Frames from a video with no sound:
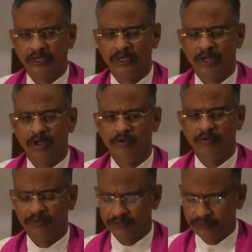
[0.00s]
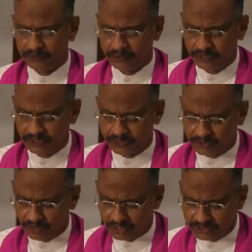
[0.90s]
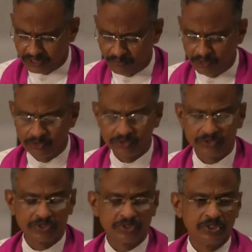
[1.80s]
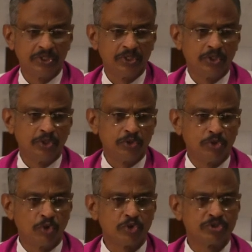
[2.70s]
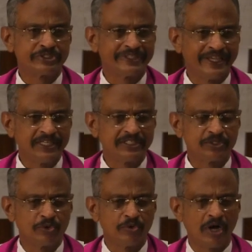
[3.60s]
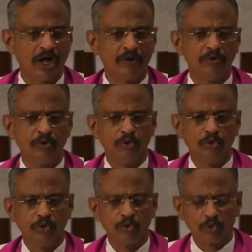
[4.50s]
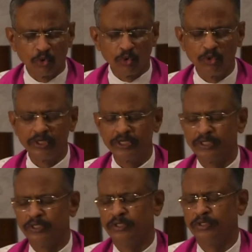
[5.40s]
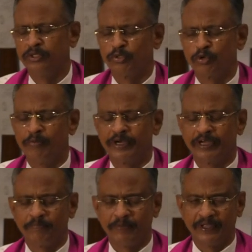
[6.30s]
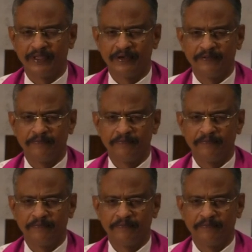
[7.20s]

now it talks about those kings who have ruled Roman Empire.